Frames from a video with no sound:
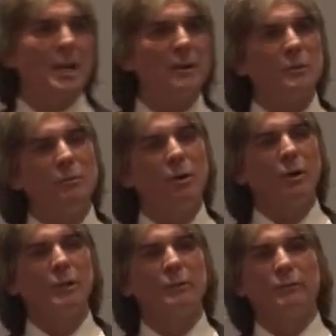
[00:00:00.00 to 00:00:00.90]
how
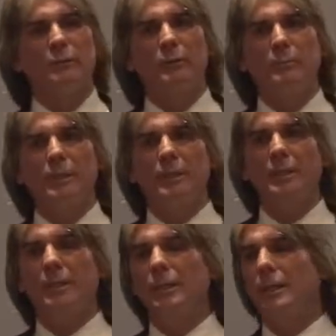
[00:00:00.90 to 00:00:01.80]
small can the firm
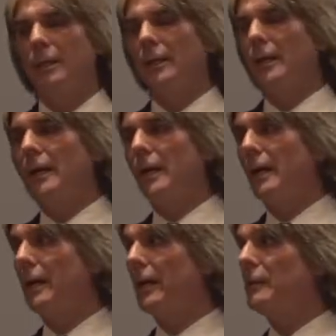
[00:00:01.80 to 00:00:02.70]
be?
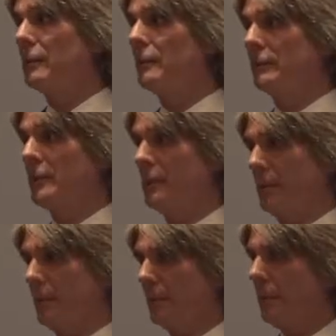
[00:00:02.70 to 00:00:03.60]
And
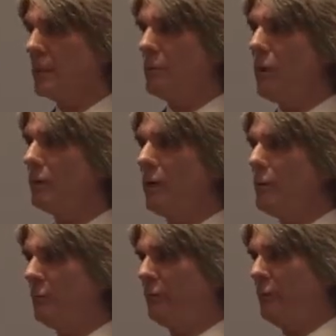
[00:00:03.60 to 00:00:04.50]
a small
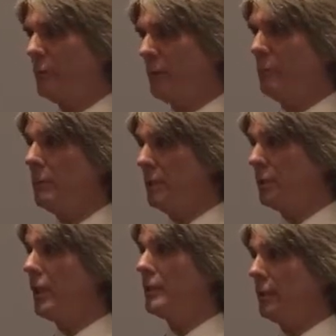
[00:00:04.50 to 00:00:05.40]
development firm can be
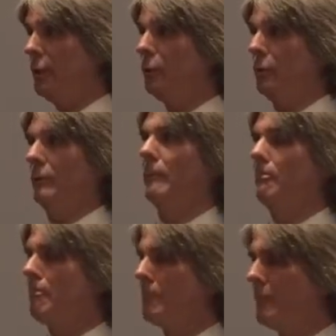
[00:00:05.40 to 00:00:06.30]
just you,
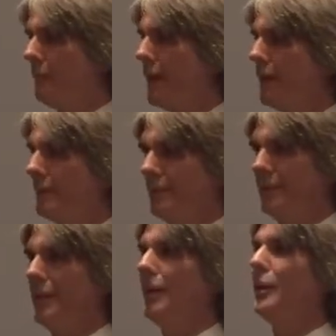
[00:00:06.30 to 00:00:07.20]
right?
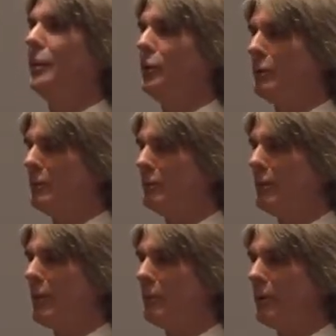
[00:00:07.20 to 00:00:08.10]
You're the
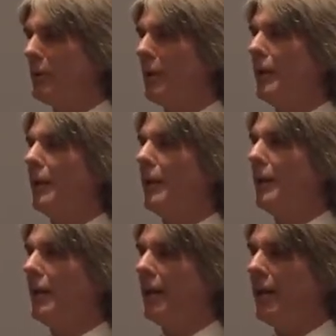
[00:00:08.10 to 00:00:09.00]
developer.
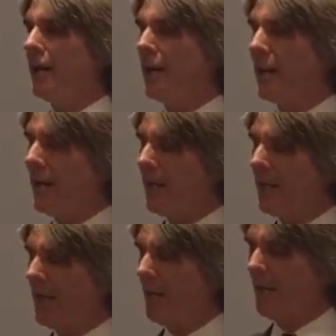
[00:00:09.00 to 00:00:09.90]
And
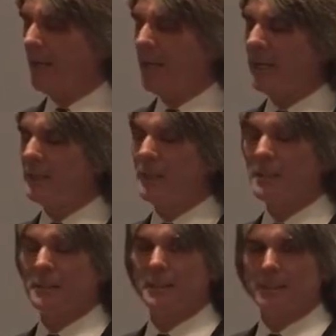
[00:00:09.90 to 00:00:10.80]

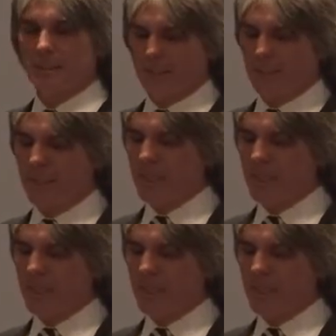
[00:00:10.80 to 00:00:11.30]
the